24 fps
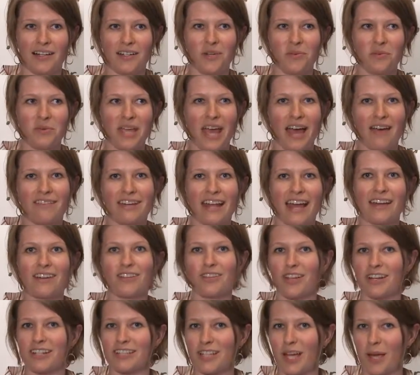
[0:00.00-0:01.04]
we haven't had a
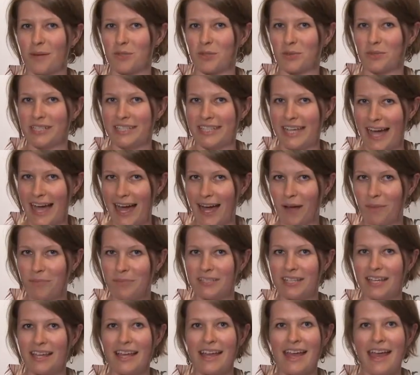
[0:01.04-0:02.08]
lot of time to
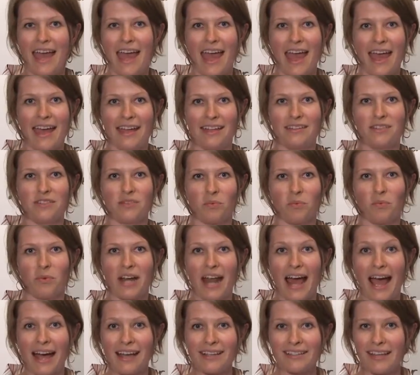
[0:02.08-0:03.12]
adapt. And
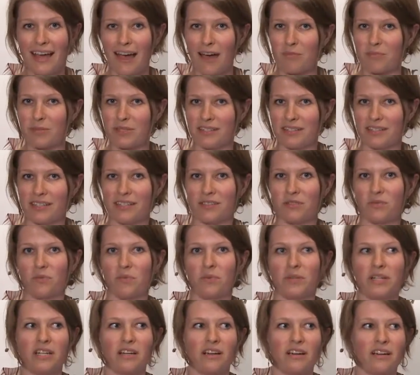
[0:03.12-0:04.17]
what has happened is
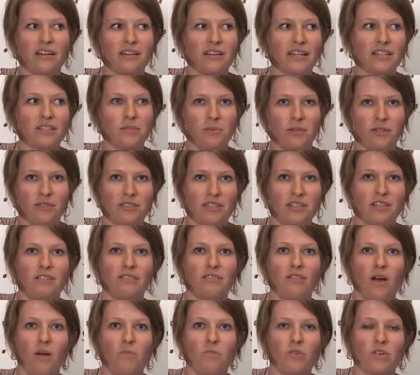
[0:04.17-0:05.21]
we are experiencing a
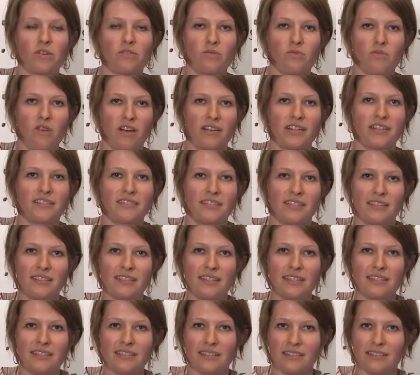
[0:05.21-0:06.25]
lot more chronic
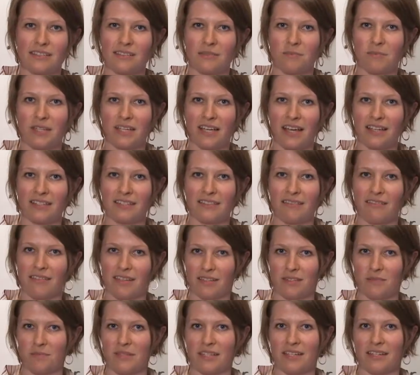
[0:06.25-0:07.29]
diseases because of
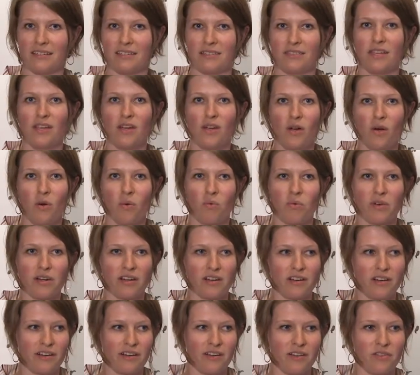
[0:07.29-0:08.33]
this, because
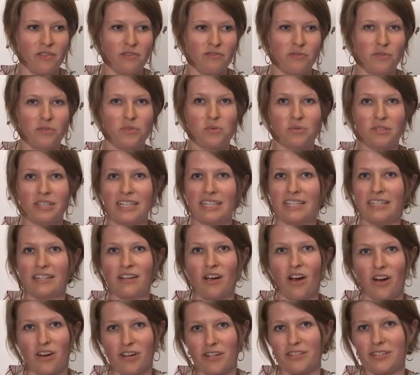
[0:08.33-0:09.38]
the foods we're eating
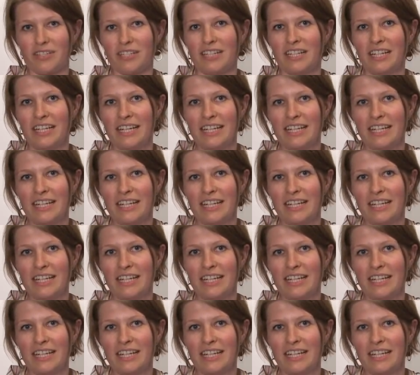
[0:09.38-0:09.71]
aren't